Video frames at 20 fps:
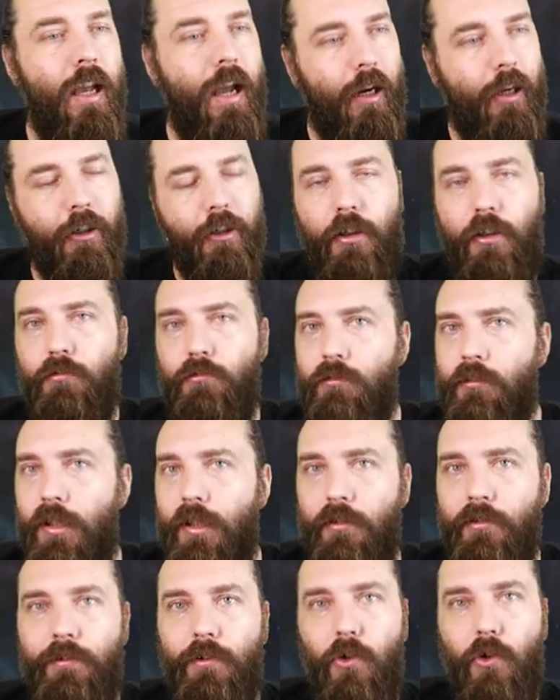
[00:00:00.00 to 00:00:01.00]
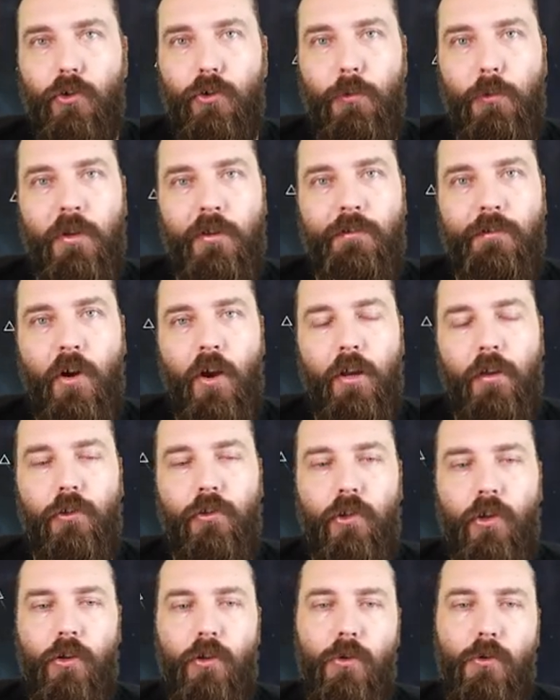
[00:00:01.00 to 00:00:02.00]
Or you can reinforce with the five
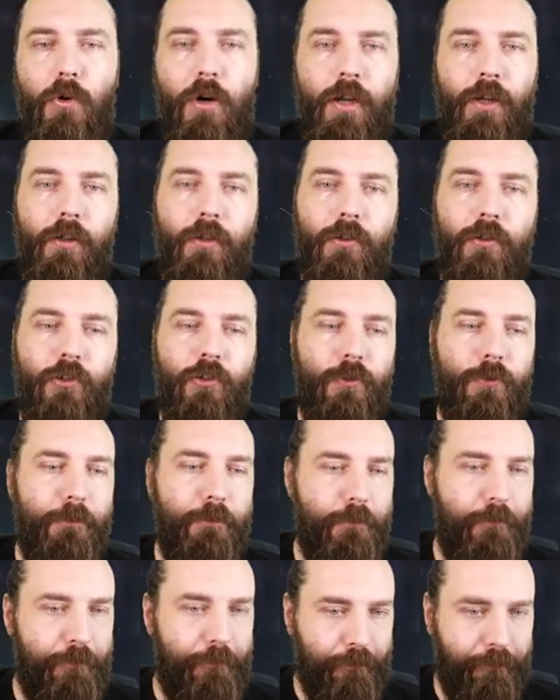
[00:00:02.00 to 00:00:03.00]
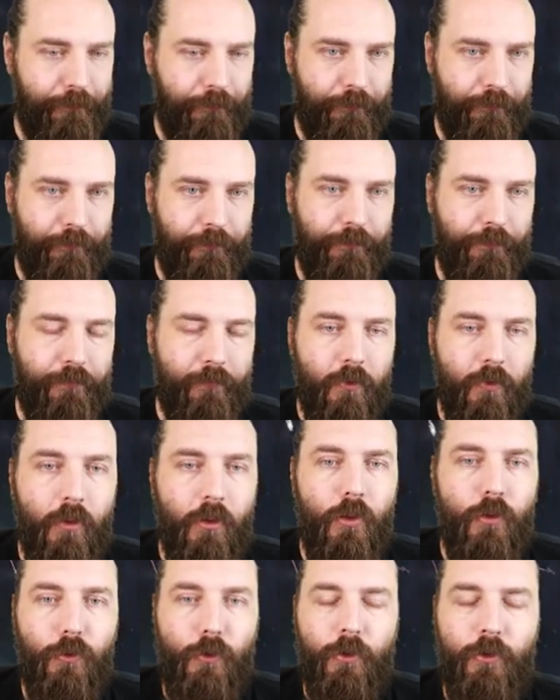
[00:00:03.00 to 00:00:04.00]
solar whales.
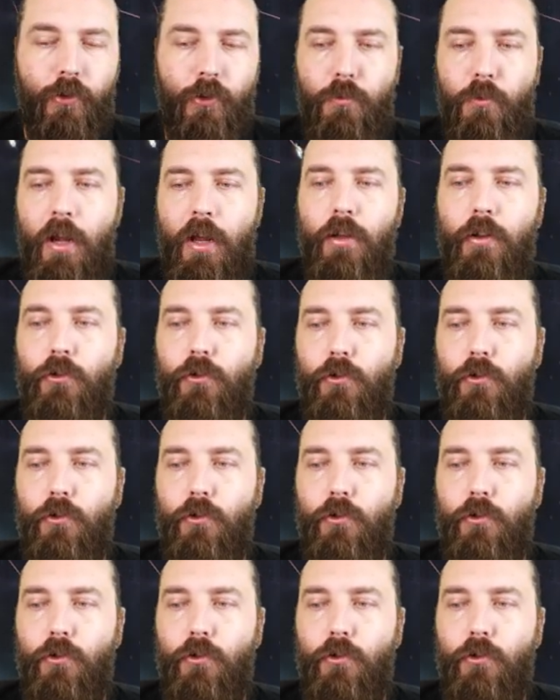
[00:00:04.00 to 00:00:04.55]
So I said, what else